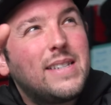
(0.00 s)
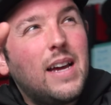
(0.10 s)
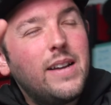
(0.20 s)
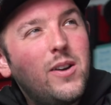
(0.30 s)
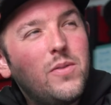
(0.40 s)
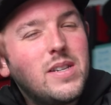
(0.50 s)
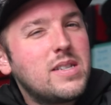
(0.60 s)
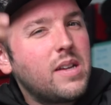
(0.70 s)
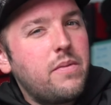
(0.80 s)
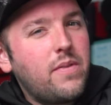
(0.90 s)
Side note, this
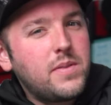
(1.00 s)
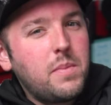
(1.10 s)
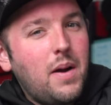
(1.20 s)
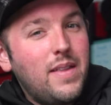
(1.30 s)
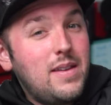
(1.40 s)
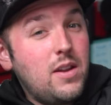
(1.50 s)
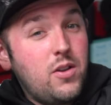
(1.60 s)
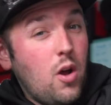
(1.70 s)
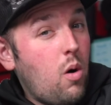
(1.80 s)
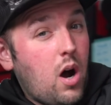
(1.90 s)
is coming from somebody that did
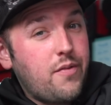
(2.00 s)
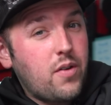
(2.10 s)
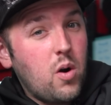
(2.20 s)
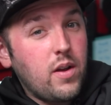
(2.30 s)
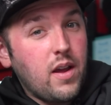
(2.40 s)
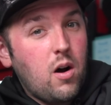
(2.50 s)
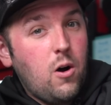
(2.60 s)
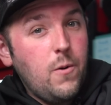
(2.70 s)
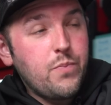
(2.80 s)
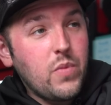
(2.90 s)
no off-roading at
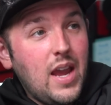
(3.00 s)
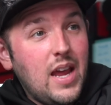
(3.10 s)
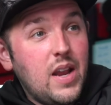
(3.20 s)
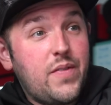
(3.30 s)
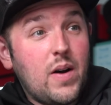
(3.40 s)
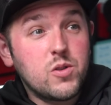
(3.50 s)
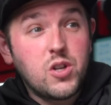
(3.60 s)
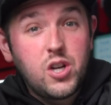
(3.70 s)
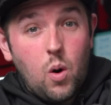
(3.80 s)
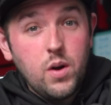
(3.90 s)
all, and if I was
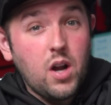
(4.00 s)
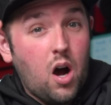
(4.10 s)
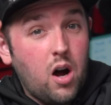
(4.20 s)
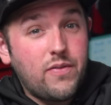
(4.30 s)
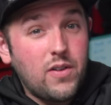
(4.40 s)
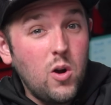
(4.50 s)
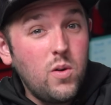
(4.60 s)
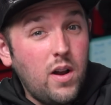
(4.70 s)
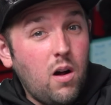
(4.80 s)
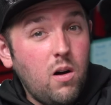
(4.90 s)
going to
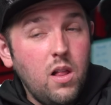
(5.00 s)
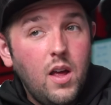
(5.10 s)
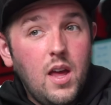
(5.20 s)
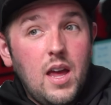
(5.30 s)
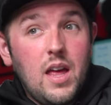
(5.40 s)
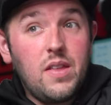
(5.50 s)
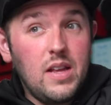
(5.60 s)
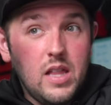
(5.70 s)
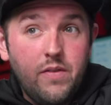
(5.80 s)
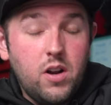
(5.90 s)
off-road at all,
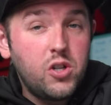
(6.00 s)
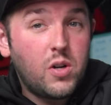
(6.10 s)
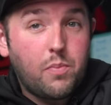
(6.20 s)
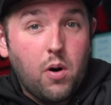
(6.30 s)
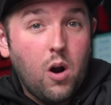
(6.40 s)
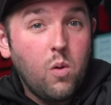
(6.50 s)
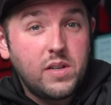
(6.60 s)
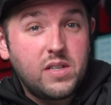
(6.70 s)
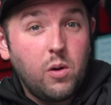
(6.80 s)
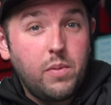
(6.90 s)
the 1100 Pro
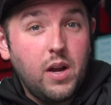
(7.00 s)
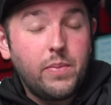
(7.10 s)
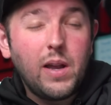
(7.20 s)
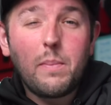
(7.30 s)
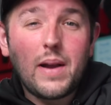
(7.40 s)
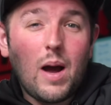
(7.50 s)
would still be up there, but